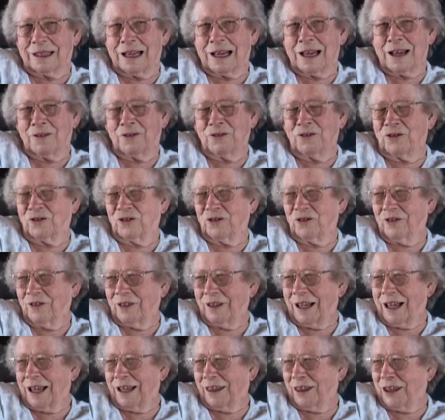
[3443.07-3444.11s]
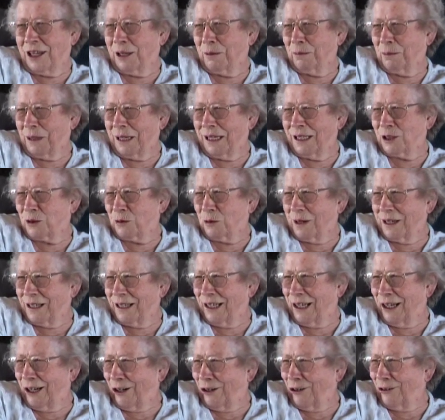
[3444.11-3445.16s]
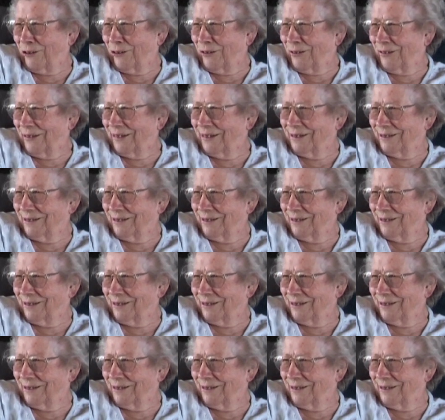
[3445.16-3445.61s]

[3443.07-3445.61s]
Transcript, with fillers: I've I thinned beets one year,